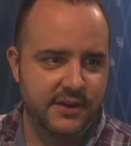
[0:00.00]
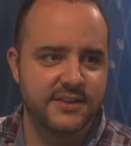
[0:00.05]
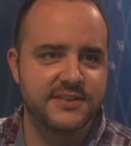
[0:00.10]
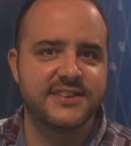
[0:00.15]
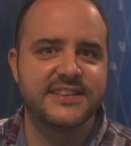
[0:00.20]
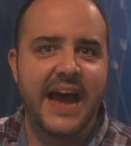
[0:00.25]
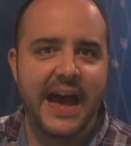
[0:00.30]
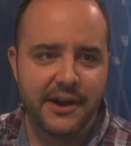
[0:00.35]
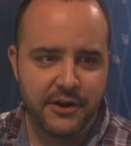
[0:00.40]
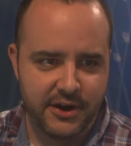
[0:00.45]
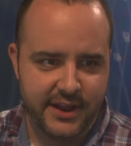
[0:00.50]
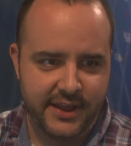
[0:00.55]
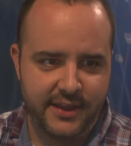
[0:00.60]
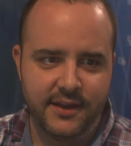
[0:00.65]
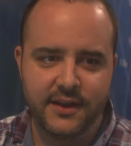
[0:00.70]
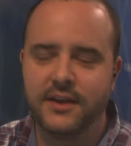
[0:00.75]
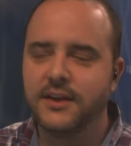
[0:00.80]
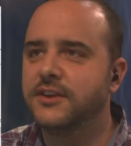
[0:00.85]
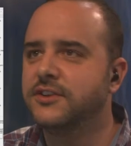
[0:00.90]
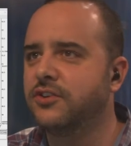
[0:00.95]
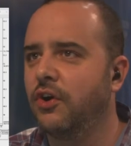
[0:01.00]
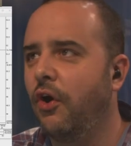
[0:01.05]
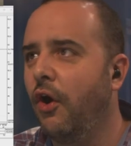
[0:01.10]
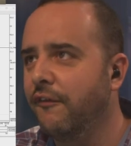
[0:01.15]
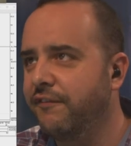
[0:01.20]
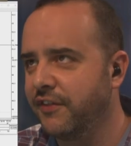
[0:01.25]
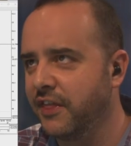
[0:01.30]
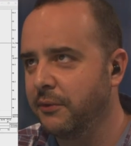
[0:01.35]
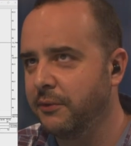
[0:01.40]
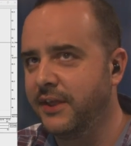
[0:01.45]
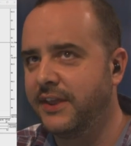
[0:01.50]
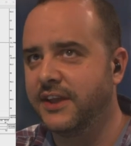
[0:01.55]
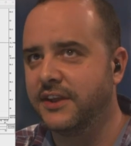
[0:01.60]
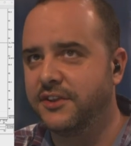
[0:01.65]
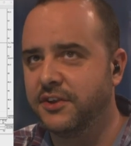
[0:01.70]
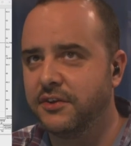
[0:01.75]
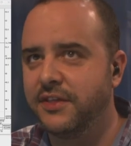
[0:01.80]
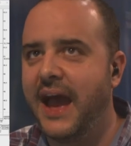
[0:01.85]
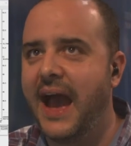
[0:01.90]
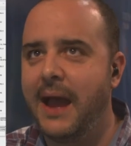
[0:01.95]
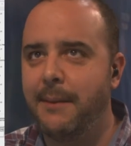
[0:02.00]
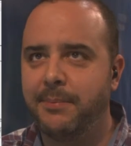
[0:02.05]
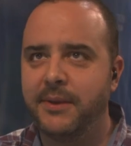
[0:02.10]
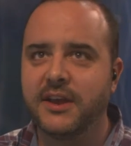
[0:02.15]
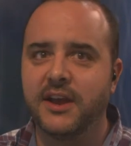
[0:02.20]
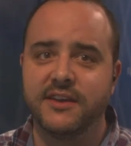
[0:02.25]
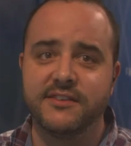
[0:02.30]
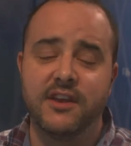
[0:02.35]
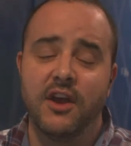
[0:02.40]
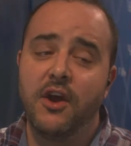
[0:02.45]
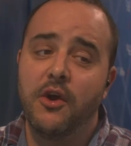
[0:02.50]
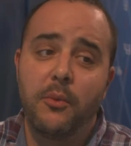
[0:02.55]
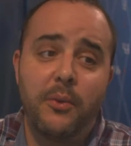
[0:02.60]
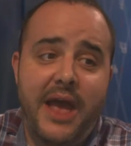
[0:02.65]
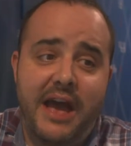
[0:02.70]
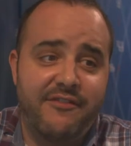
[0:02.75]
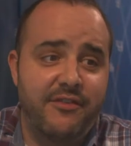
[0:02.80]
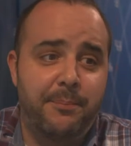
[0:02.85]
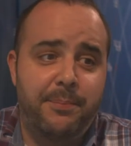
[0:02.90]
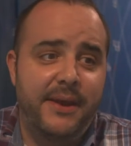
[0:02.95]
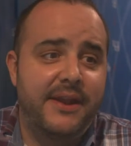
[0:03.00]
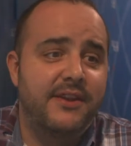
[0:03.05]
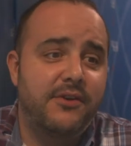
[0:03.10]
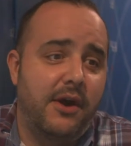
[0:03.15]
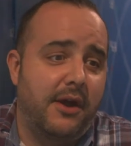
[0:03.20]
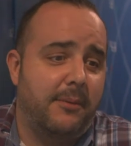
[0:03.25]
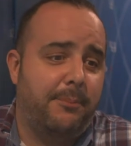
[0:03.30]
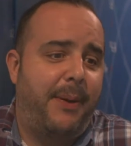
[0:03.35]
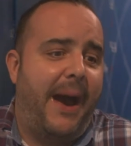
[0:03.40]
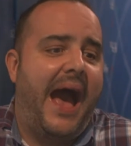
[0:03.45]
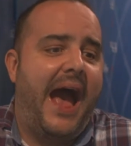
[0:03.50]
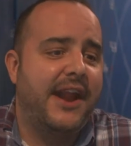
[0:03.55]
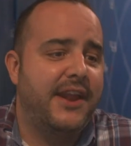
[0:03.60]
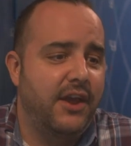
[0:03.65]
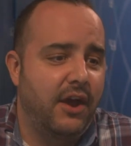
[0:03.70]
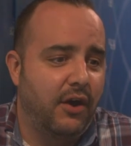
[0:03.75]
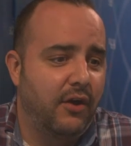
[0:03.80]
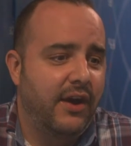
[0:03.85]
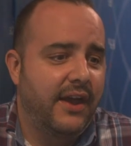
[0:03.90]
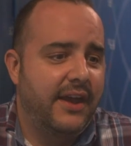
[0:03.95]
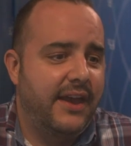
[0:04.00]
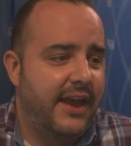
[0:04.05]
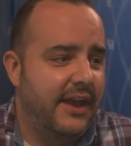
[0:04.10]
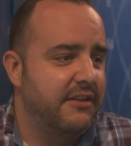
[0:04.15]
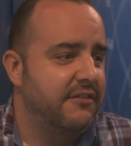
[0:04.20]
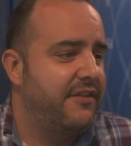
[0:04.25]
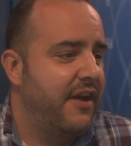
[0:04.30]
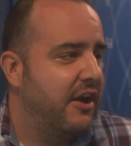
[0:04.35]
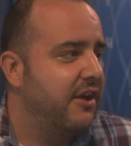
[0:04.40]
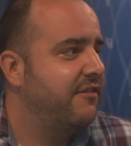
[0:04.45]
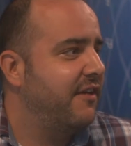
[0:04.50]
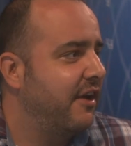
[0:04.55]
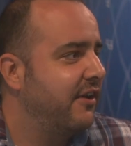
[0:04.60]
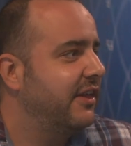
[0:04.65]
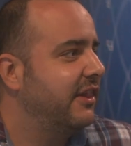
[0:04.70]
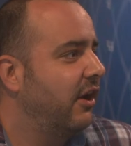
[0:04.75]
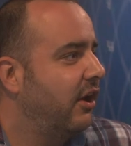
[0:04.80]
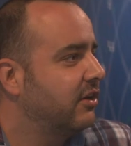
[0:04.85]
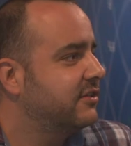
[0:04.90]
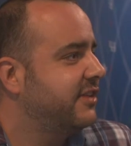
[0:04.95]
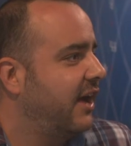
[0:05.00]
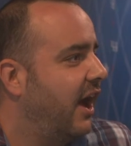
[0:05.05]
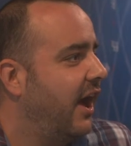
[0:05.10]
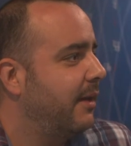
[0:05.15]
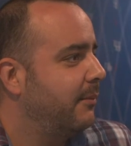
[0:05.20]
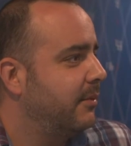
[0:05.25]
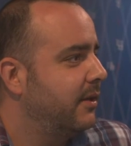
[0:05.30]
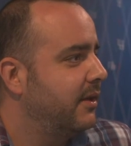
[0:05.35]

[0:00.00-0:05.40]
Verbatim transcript: Saturday. So hopefully we could do that, because we haven't been to a patio in a very, very long time.